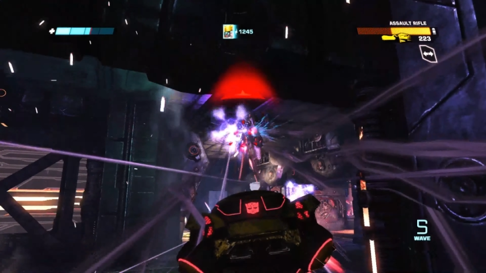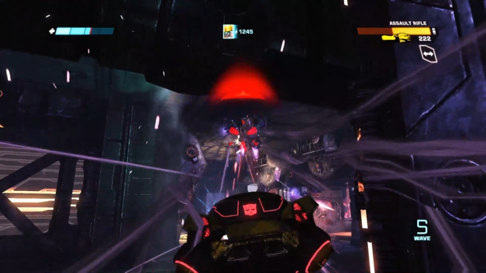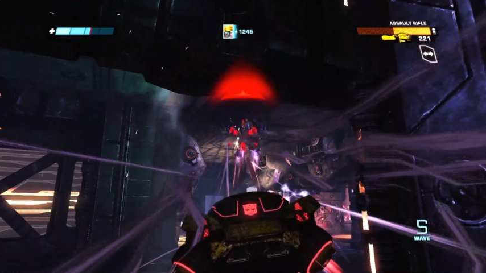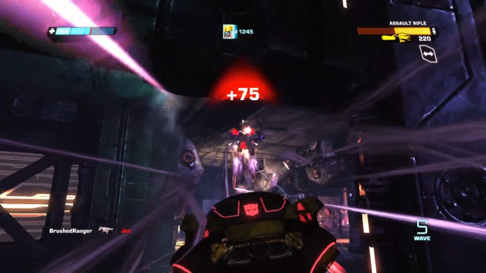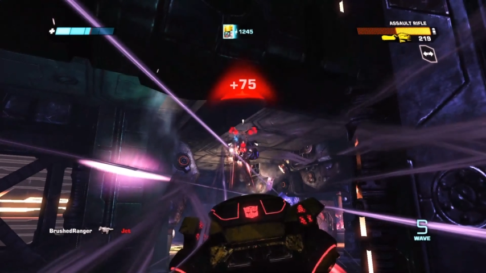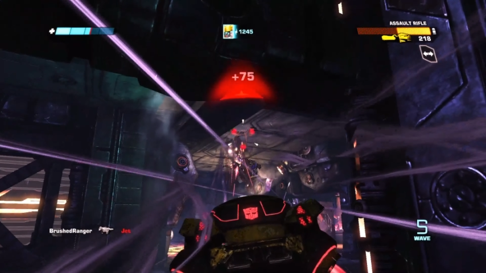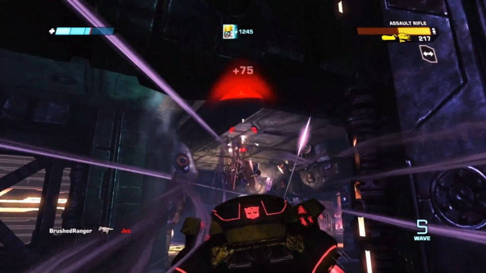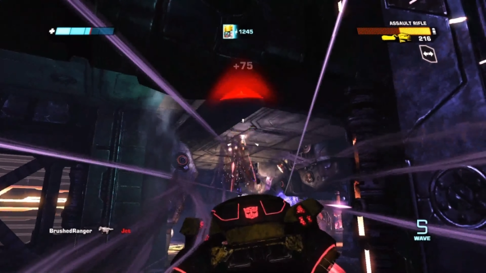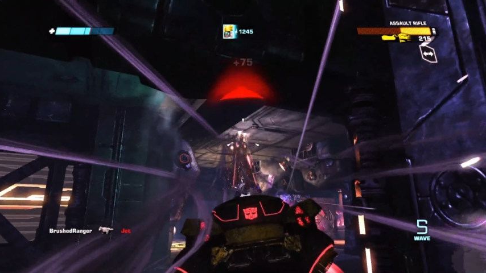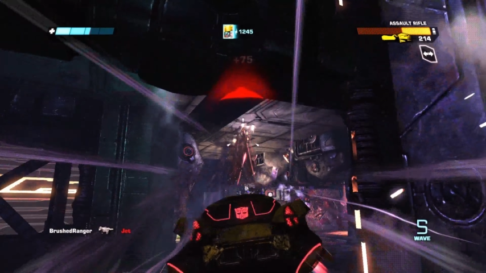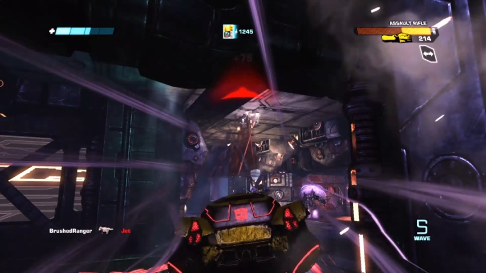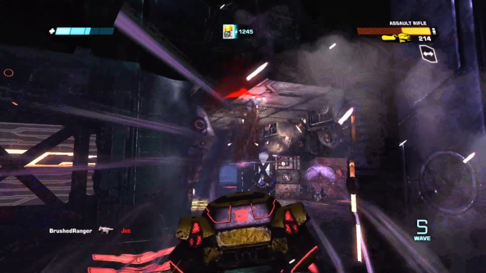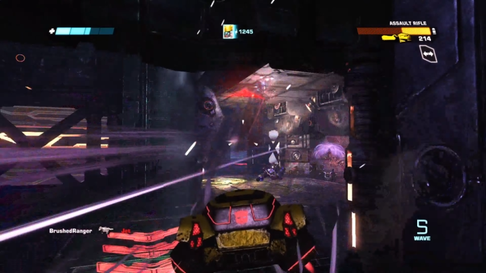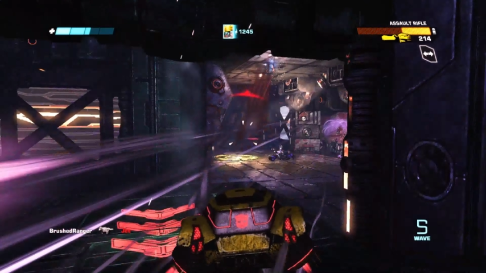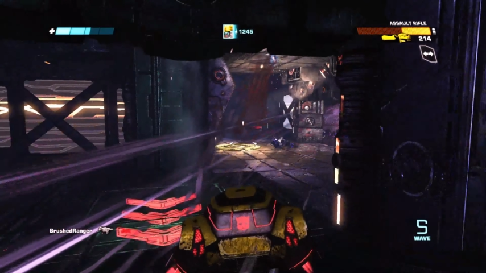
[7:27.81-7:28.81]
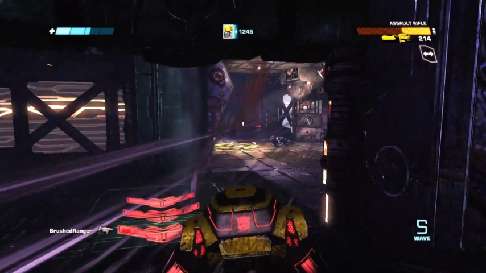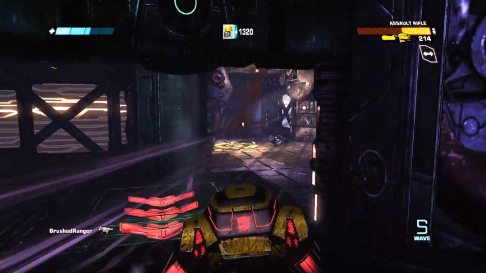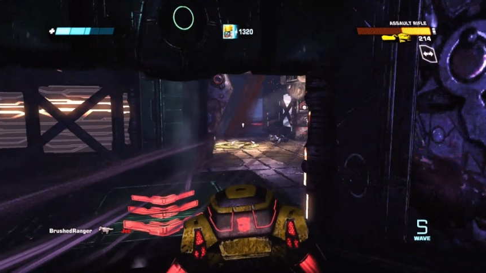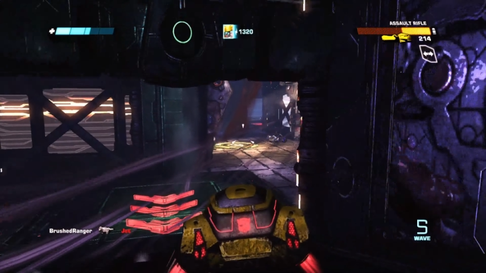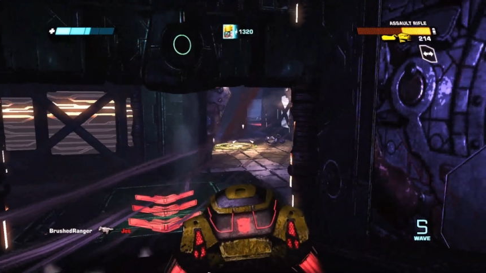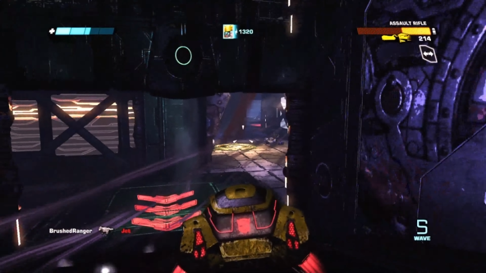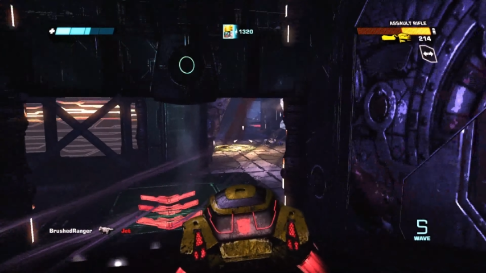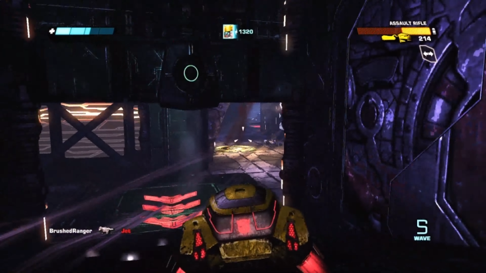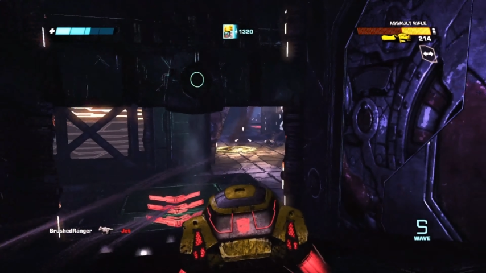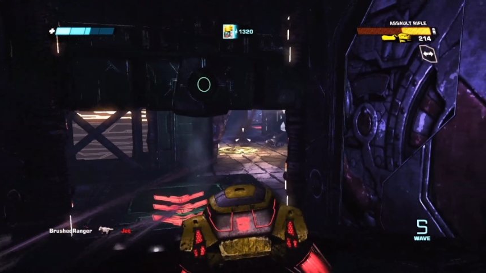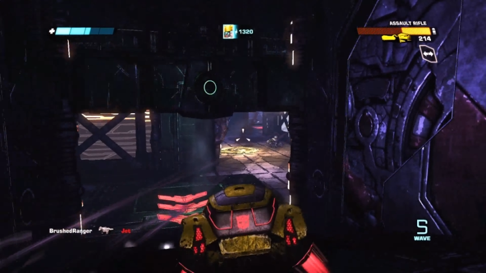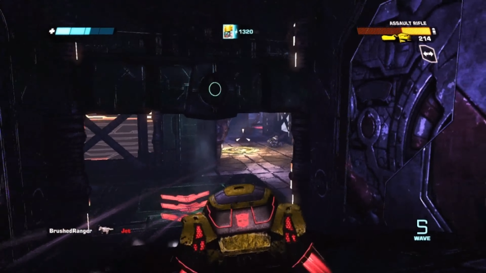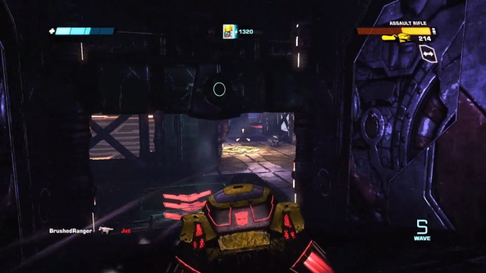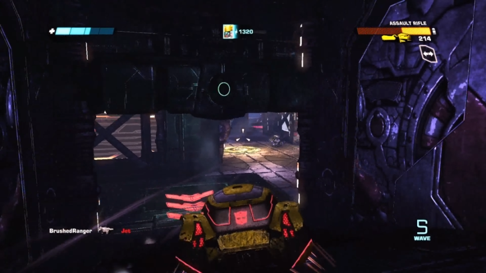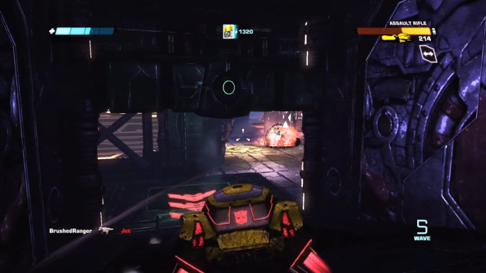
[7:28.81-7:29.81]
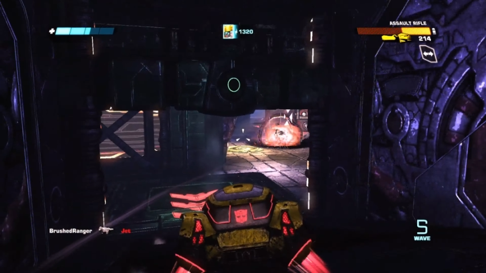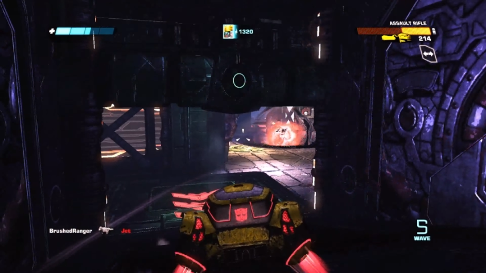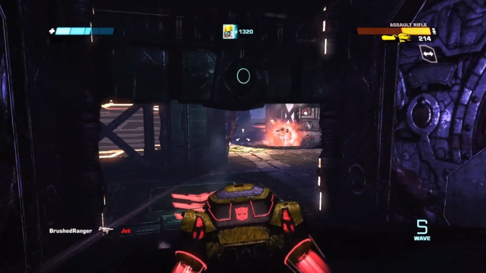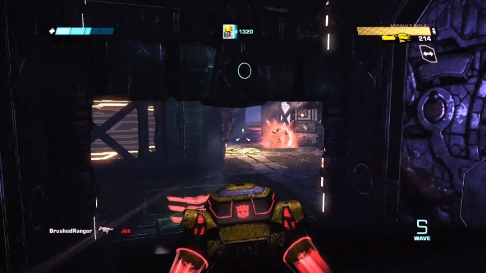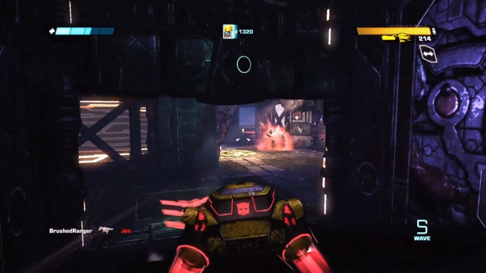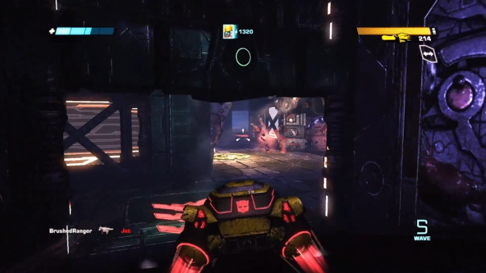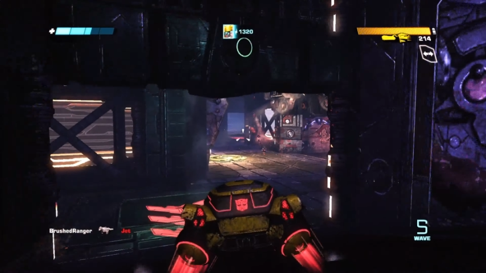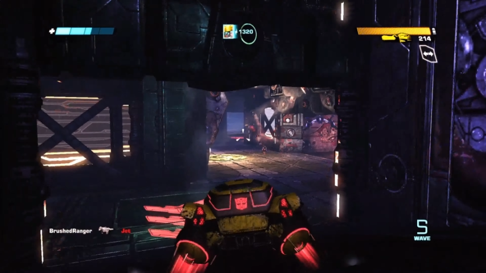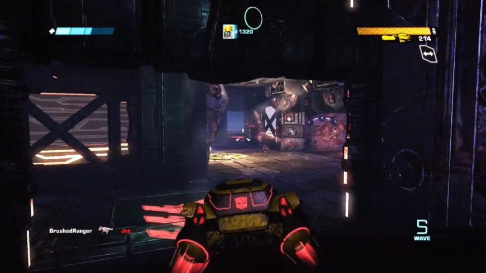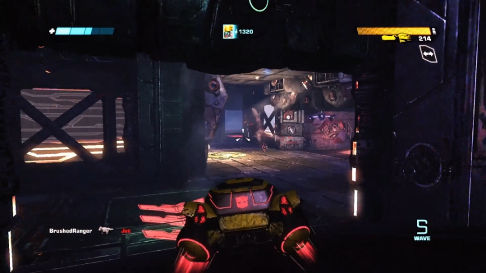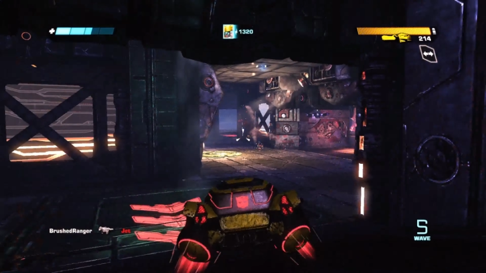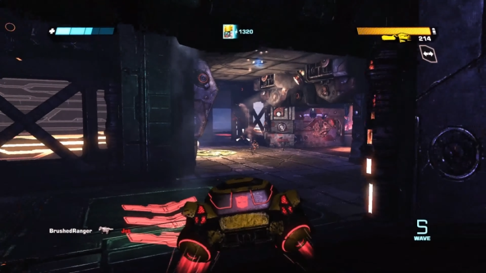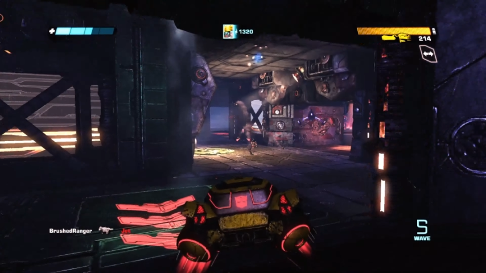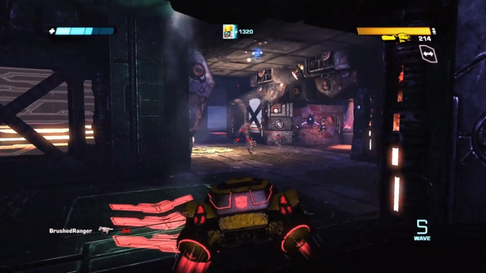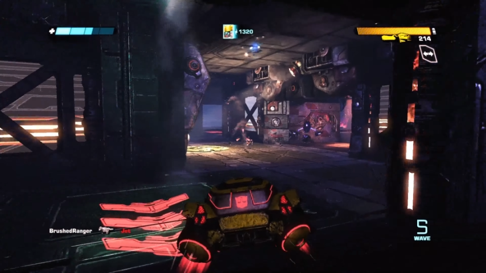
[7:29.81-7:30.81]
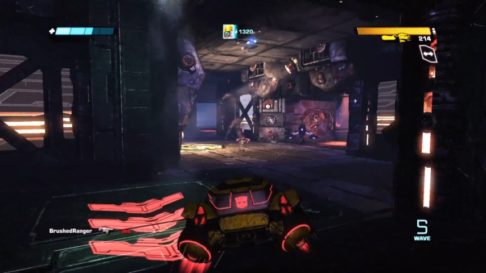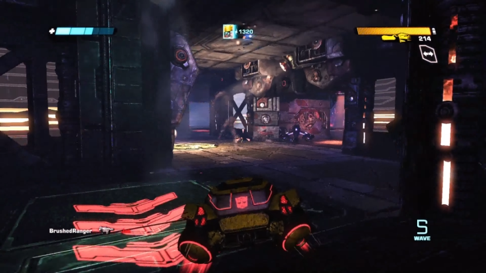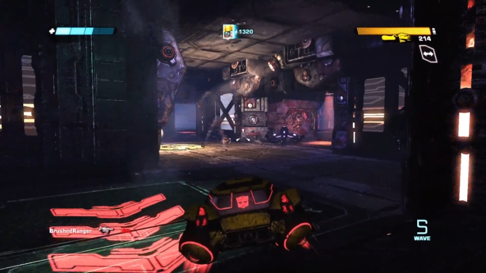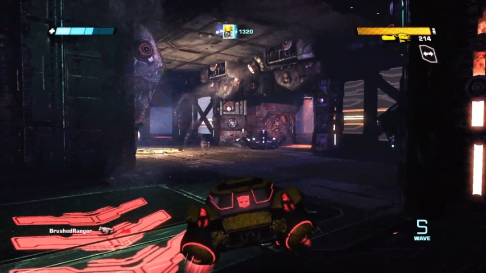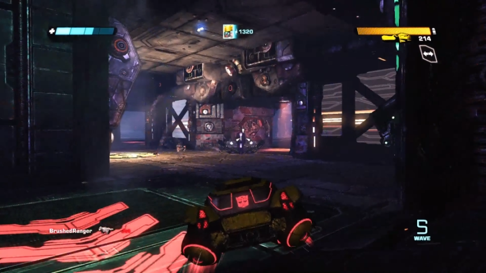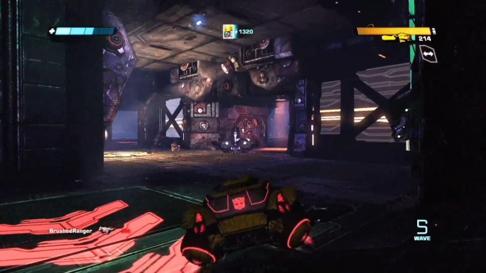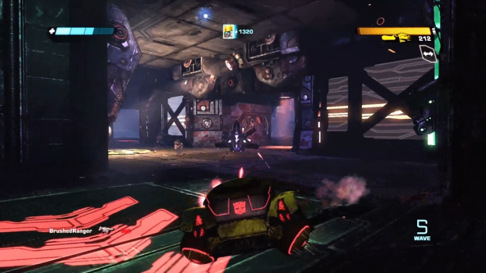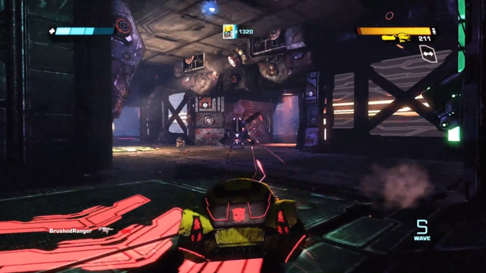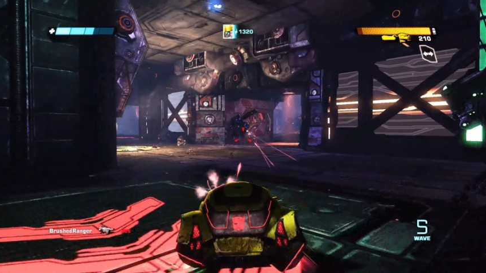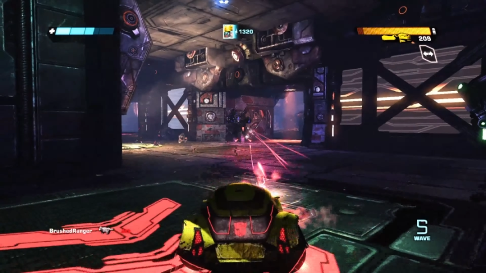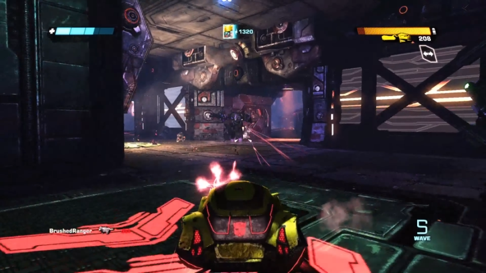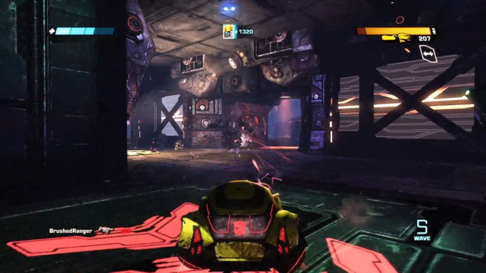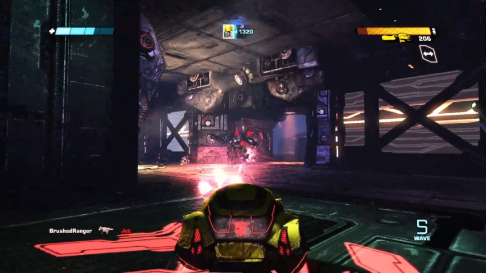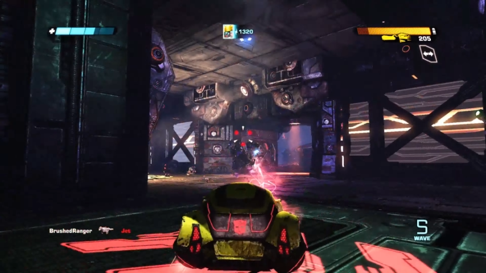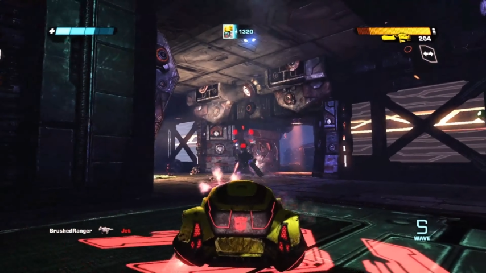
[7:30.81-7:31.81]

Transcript: (no speaker visible)